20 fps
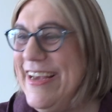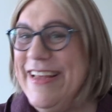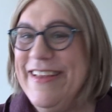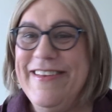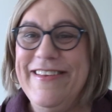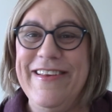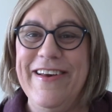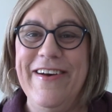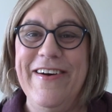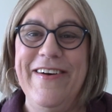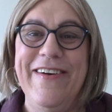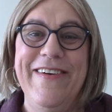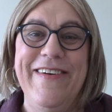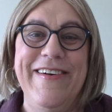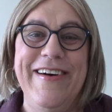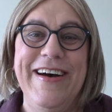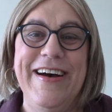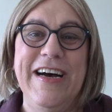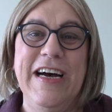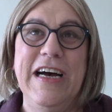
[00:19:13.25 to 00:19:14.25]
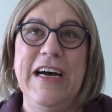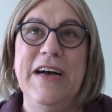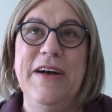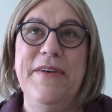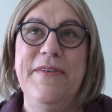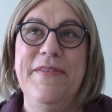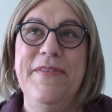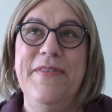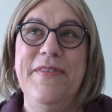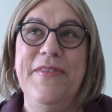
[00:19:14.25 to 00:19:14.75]
so uh,
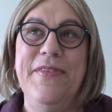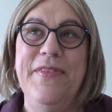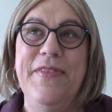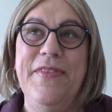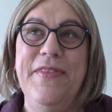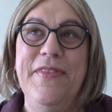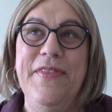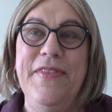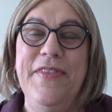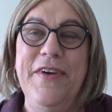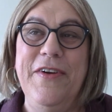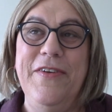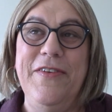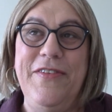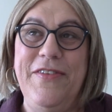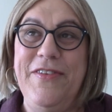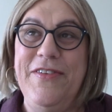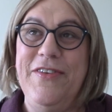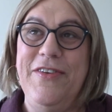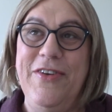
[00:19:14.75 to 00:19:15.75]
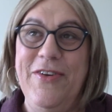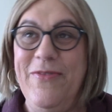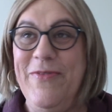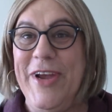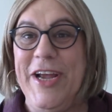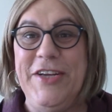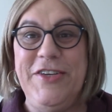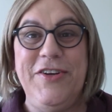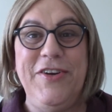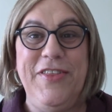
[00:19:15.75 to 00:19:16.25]
there's two
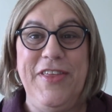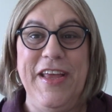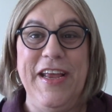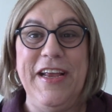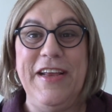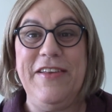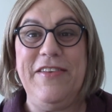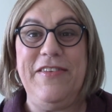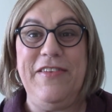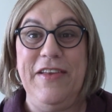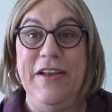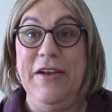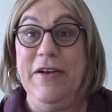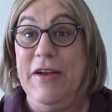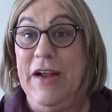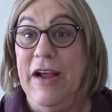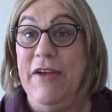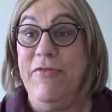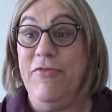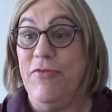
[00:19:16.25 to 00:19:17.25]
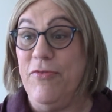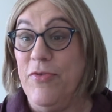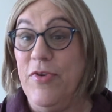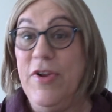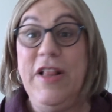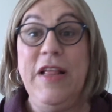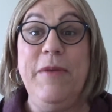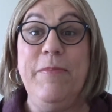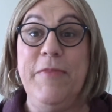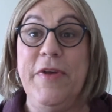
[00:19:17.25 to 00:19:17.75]
major things that have
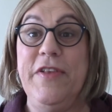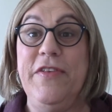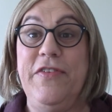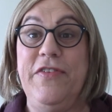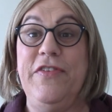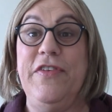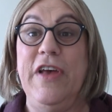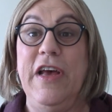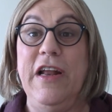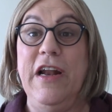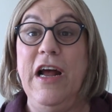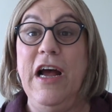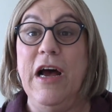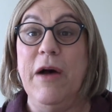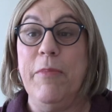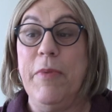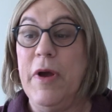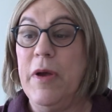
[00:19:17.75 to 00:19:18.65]
really been set up.